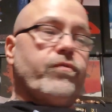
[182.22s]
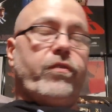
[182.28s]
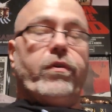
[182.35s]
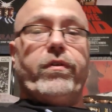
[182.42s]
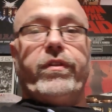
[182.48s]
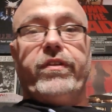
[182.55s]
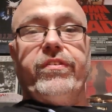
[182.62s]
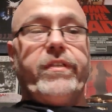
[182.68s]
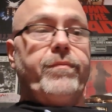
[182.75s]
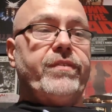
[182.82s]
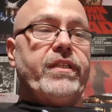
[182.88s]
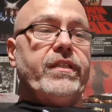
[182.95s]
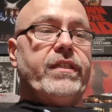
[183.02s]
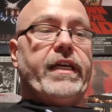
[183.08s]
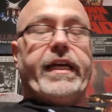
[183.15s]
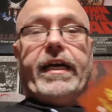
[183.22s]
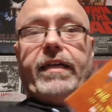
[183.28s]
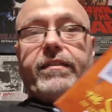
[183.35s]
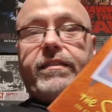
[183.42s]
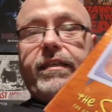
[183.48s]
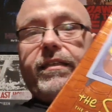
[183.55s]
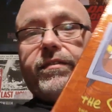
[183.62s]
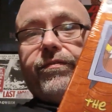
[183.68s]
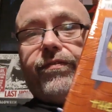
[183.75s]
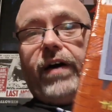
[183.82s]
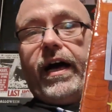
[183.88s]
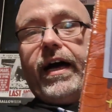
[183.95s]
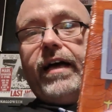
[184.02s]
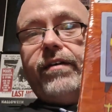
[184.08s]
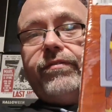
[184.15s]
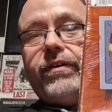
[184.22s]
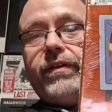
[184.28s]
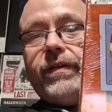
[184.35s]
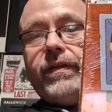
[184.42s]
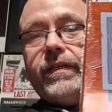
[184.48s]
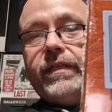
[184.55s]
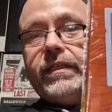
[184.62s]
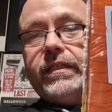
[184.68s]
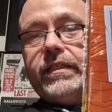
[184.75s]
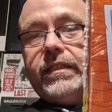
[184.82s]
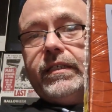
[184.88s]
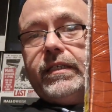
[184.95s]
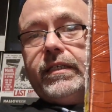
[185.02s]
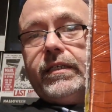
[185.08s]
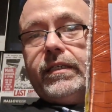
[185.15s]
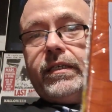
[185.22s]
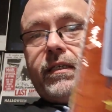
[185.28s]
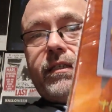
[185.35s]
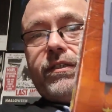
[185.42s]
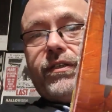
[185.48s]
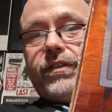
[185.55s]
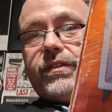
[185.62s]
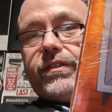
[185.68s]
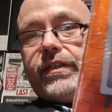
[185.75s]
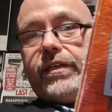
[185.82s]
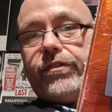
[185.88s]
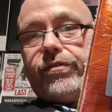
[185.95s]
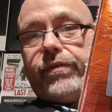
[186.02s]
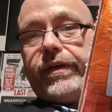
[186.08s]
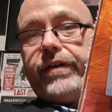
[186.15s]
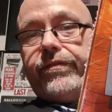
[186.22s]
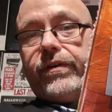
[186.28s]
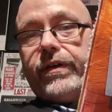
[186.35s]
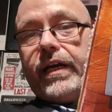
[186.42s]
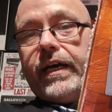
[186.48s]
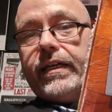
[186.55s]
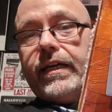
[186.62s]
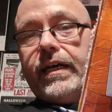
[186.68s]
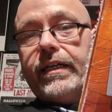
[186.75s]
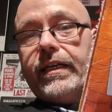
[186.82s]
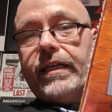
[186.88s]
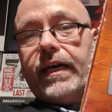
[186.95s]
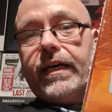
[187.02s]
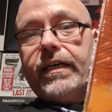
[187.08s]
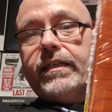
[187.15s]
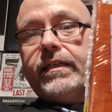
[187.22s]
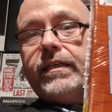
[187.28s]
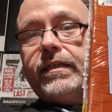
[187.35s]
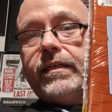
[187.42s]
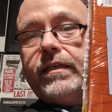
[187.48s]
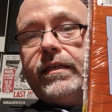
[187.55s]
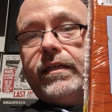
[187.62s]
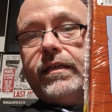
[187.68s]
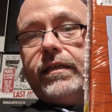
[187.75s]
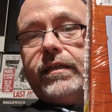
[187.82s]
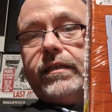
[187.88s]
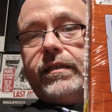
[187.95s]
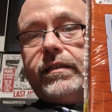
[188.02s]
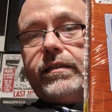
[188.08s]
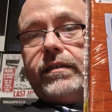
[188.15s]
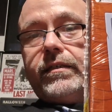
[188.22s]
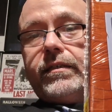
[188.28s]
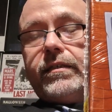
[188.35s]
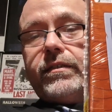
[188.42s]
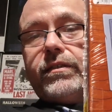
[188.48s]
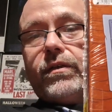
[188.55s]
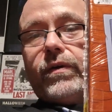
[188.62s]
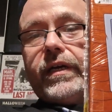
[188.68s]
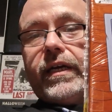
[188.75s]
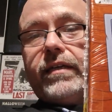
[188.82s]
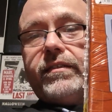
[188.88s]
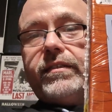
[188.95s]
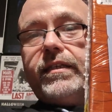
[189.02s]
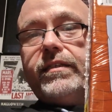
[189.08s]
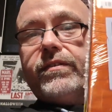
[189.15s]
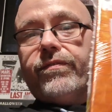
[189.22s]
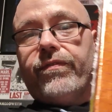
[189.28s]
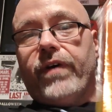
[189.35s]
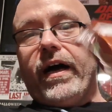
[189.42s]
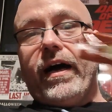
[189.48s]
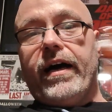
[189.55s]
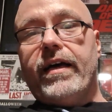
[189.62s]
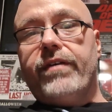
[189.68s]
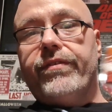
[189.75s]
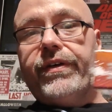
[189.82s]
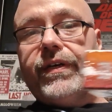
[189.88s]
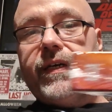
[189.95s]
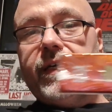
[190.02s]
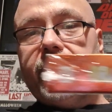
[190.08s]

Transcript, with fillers: for The Simpsons, I got season five. You can see three for nine ninety nine. So I got season five.